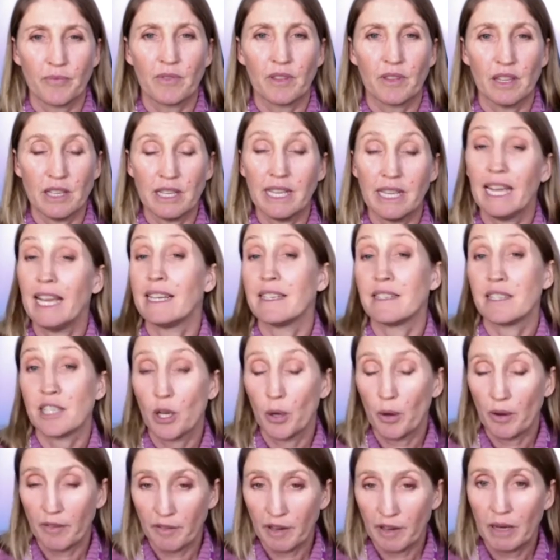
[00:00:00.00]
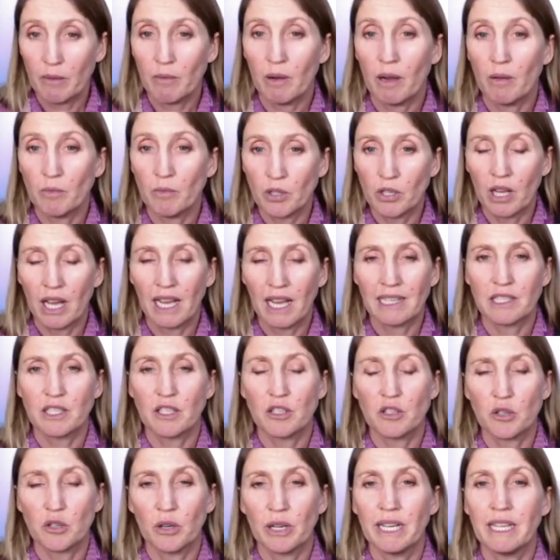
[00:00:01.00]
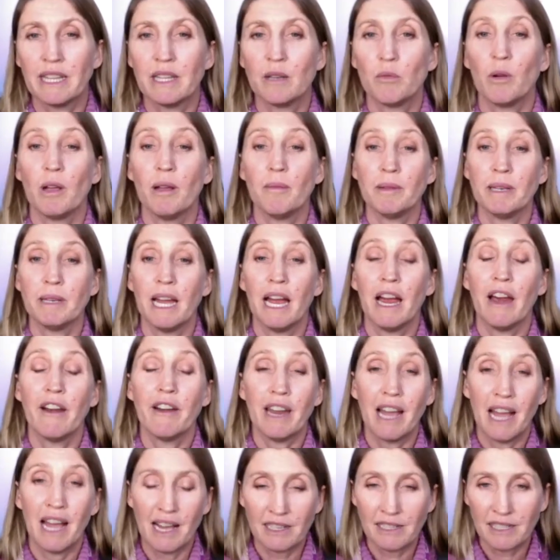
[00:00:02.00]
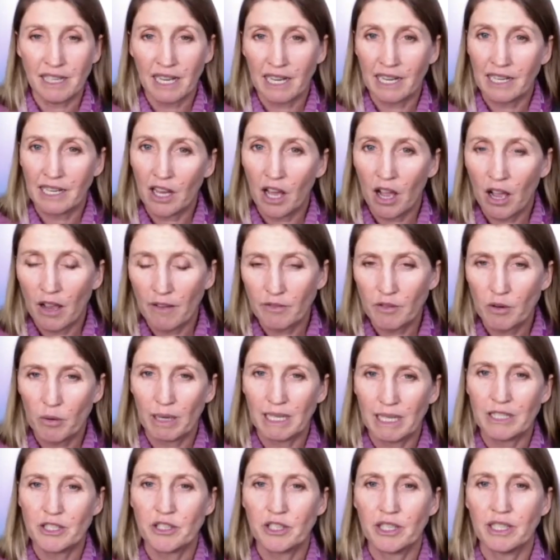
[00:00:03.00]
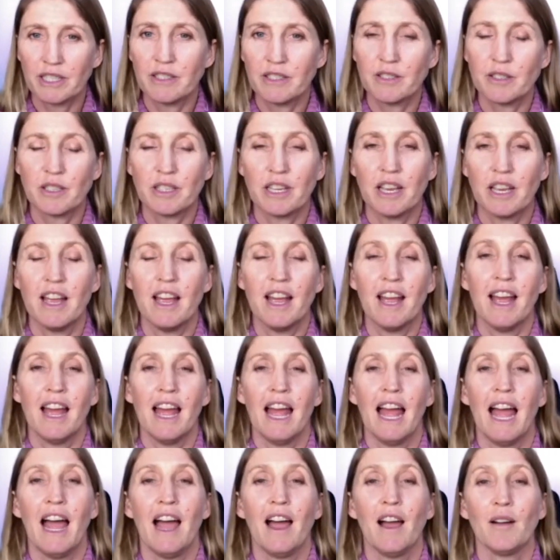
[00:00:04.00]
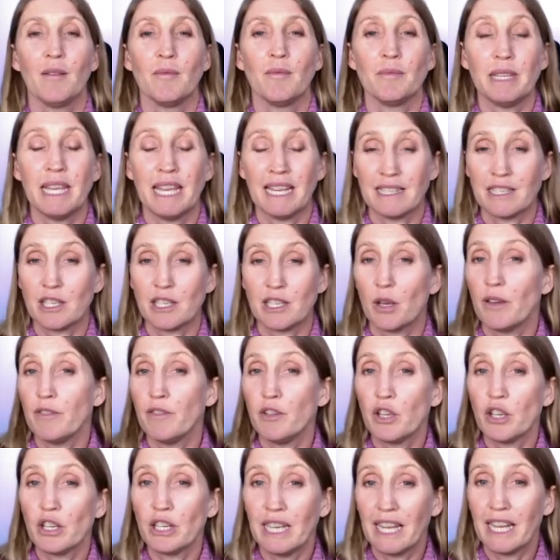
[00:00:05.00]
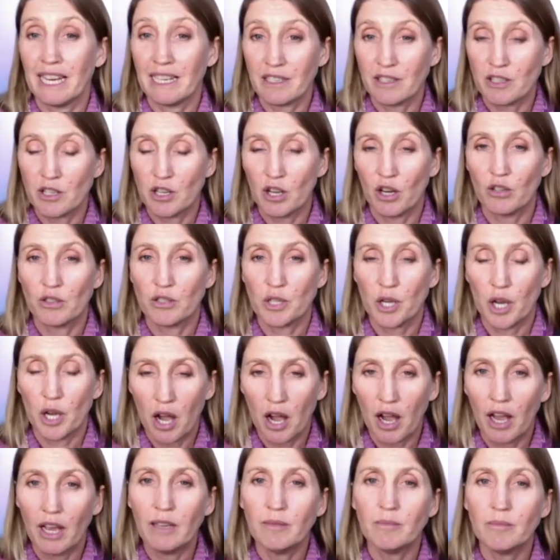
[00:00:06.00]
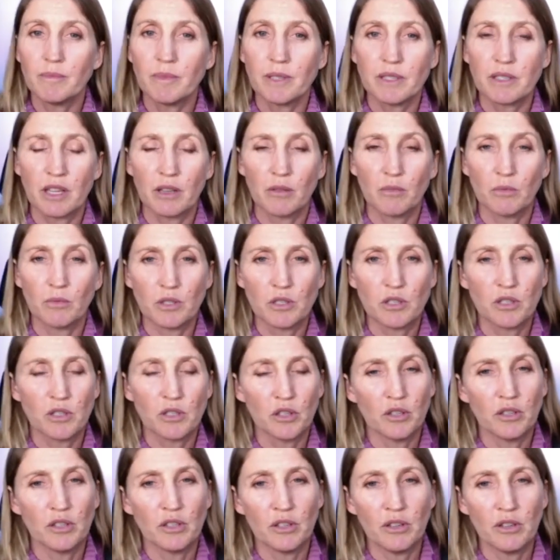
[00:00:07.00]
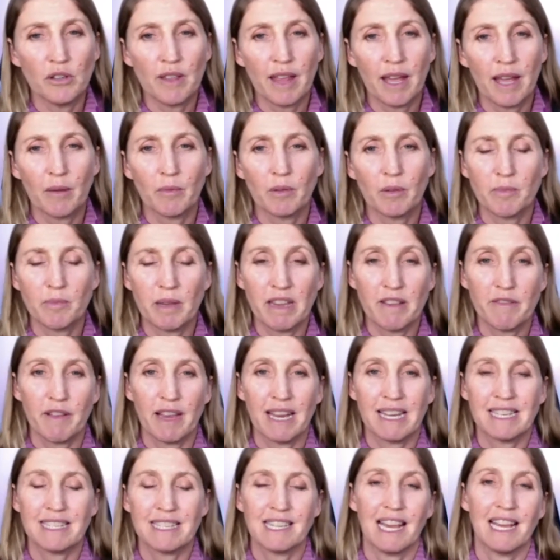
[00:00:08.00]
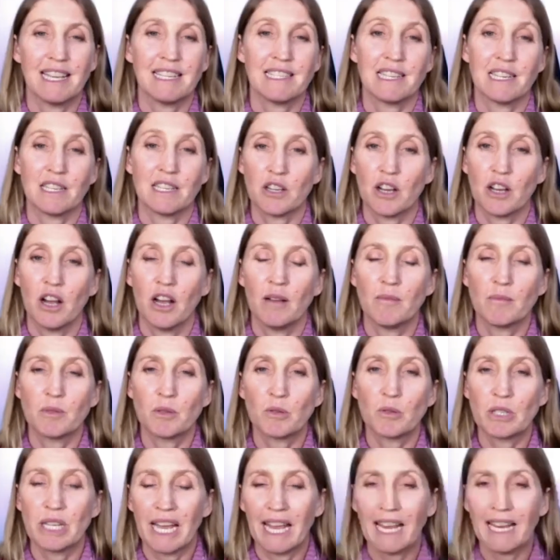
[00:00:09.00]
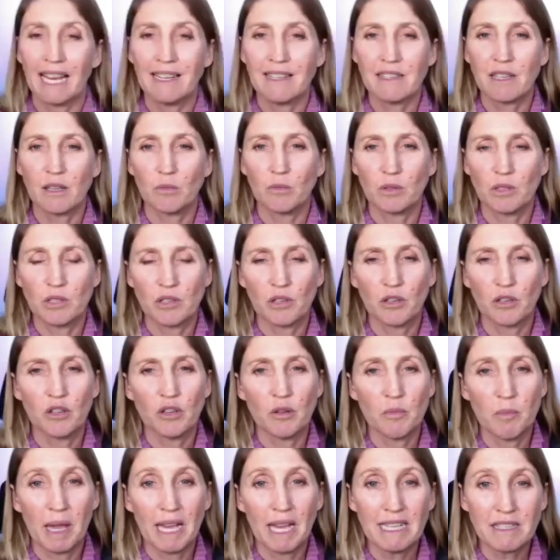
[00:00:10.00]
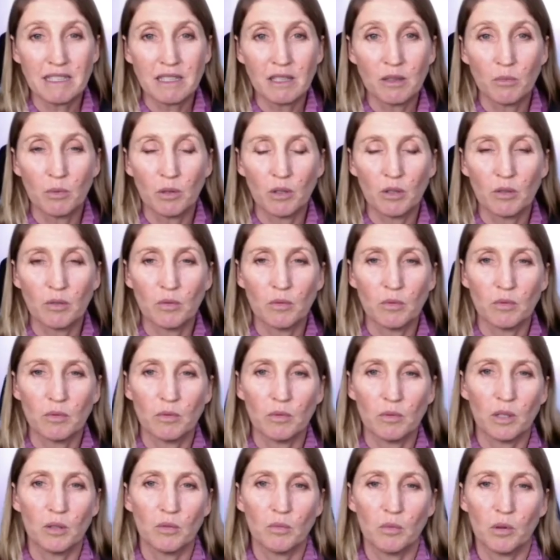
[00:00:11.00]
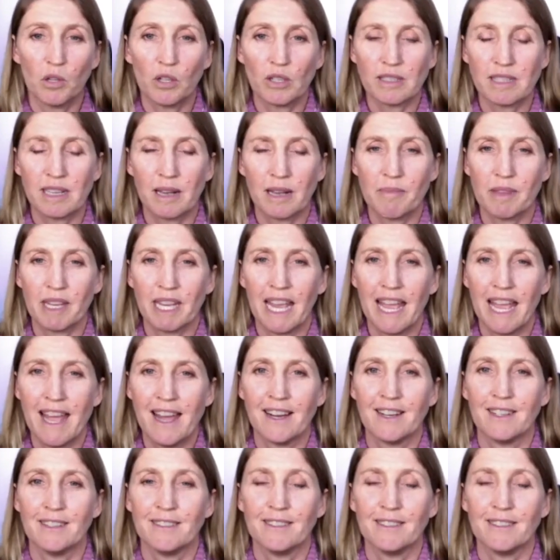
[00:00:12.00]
Yeah, so if anyone would like to join in the webinar and ask any live questions, so if you could let us know times that would suit you, that would be fantastic, times or days that would suit you best, and we'll work something out.